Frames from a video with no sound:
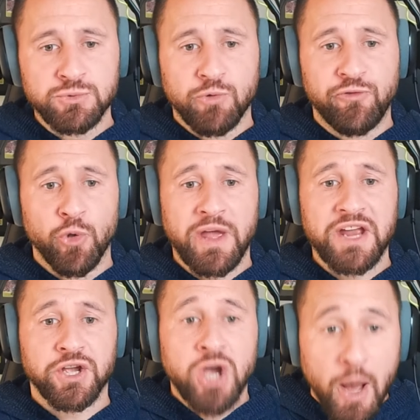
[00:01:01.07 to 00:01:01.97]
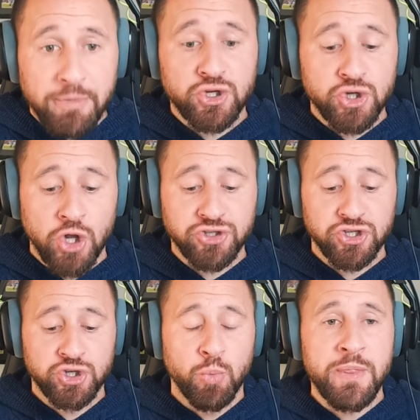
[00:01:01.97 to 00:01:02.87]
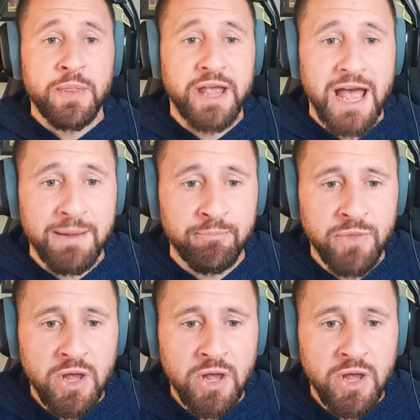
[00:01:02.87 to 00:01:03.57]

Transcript: will feel they had a couple of chances to win the game.